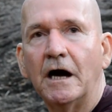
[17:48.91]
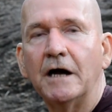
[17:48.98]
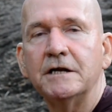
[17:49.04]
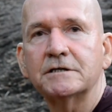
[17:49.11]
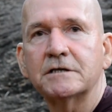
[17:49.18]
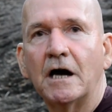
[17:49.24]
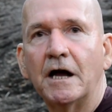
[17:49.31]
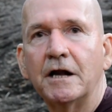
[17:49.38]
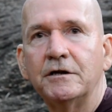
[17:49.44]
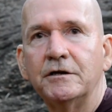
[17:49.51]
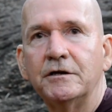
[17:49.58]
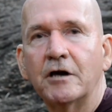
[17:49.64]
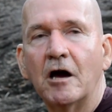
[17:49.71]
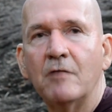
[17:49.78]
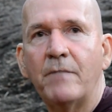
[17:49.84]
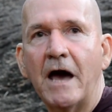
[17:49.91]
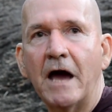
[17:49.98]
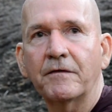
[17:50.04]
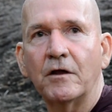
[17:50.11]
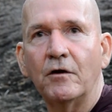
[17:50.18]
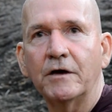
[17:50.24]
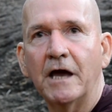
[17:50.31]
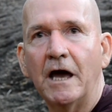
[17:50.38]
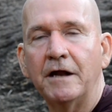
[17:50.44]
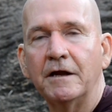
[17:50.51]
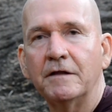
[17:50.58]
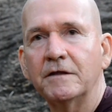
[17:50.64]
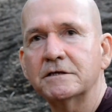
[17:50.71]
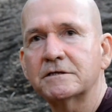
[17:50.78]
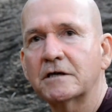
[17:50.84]
I decided to go back there
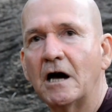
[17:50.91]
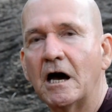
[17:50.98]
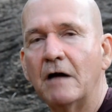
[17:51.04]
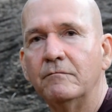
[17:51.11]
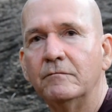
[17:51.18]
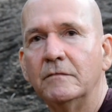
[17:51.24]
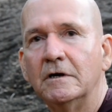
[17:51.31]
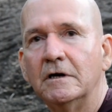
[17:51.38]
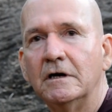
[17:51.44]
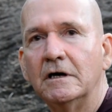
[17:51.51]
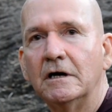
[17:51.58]
again, and this time